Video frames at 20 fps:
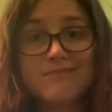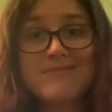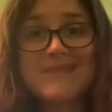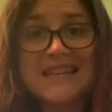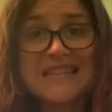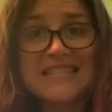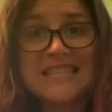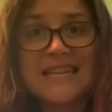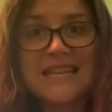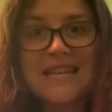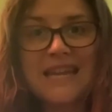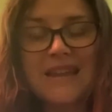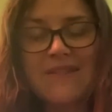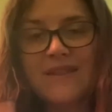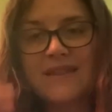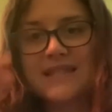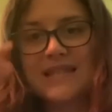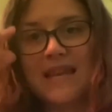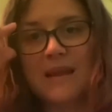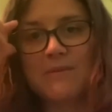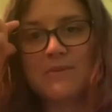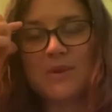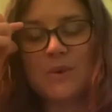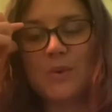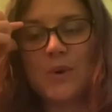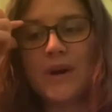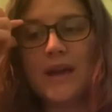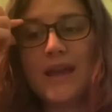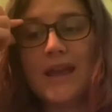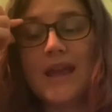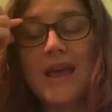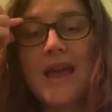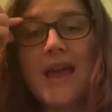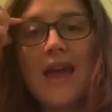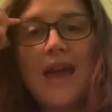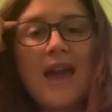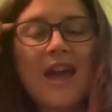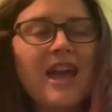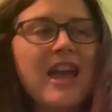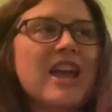didn't get the same toy,
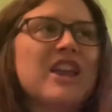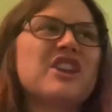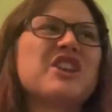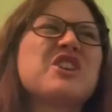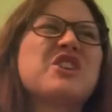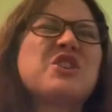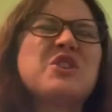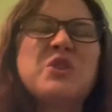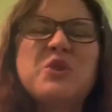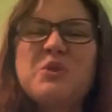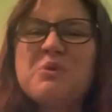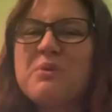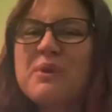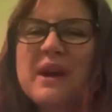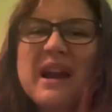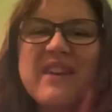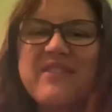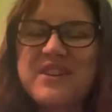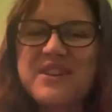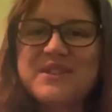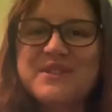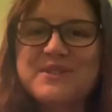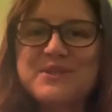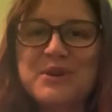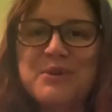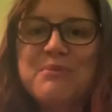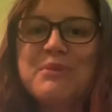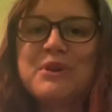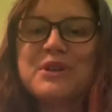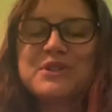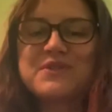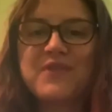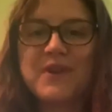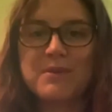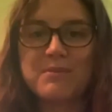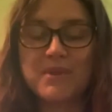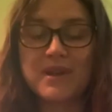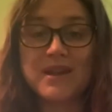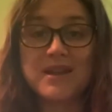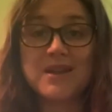and you were having so much fun
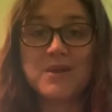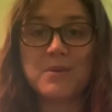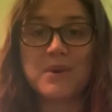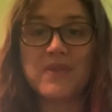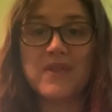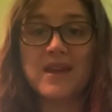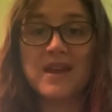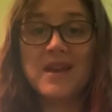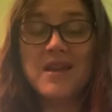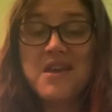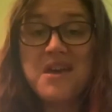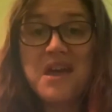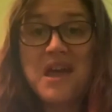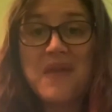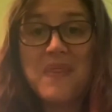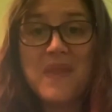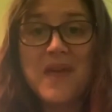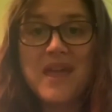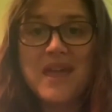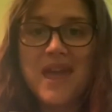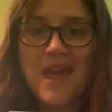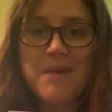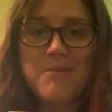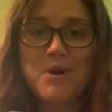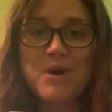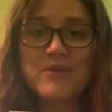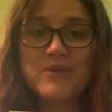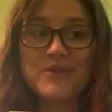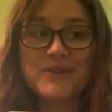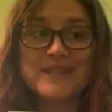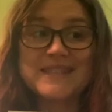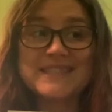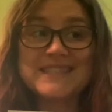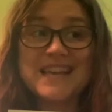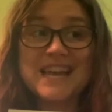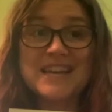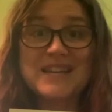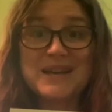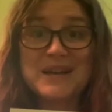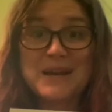playing with it, and they came over and
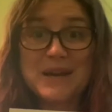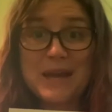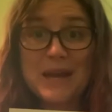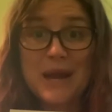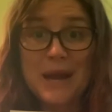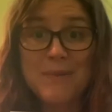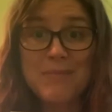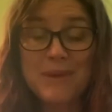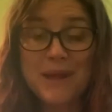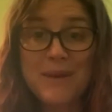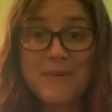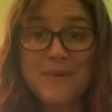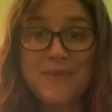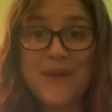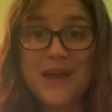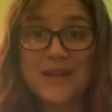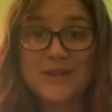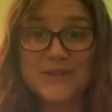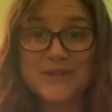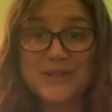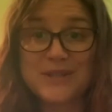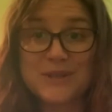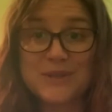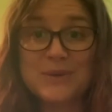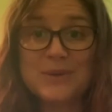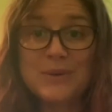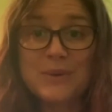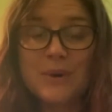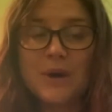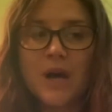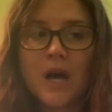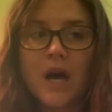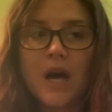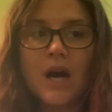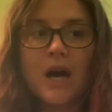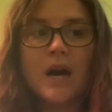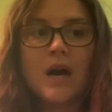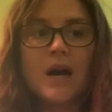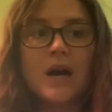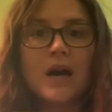said, "Can I play with that too?"
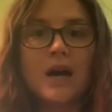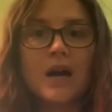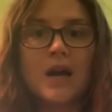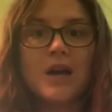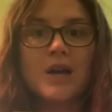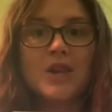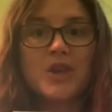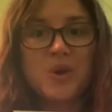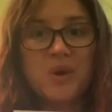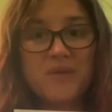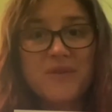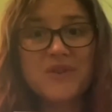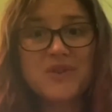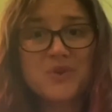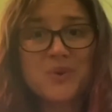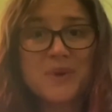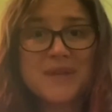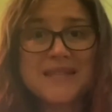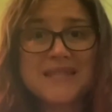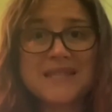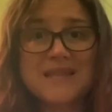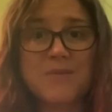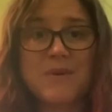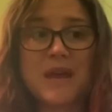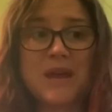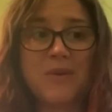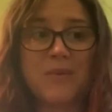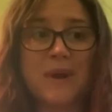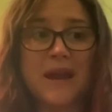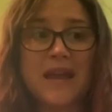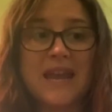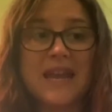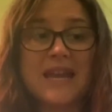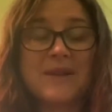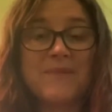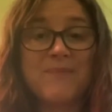You have a choice to make, right?